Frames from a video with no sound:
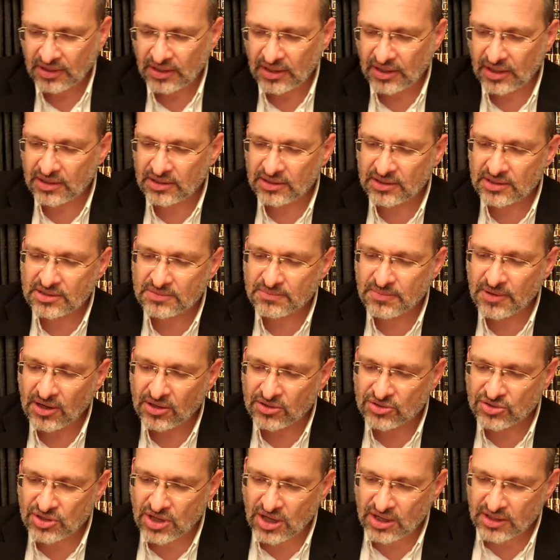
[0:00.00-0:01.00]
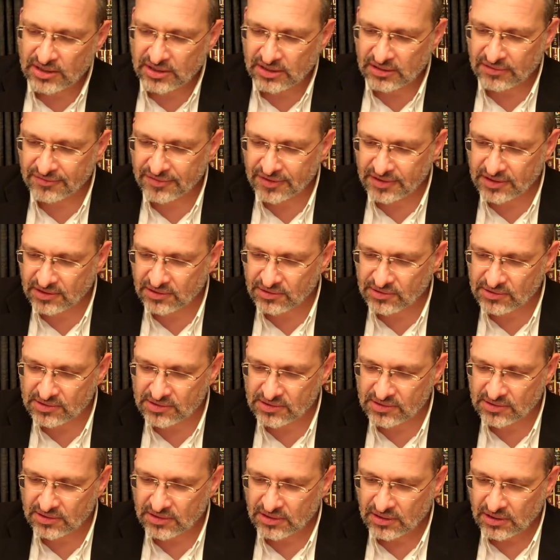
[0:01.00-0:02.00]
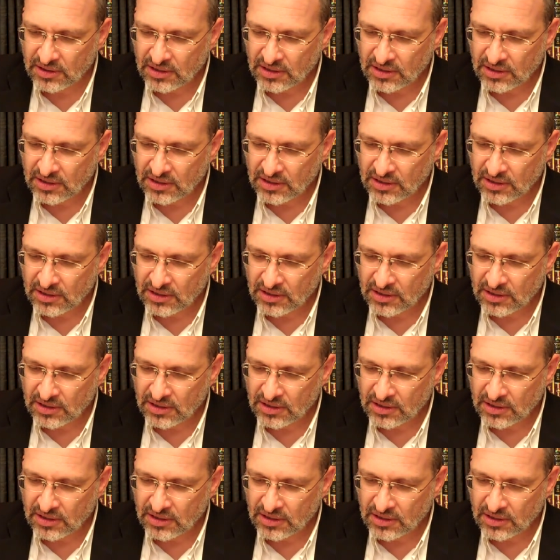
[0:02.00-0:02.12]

in this parasha, in Leviticus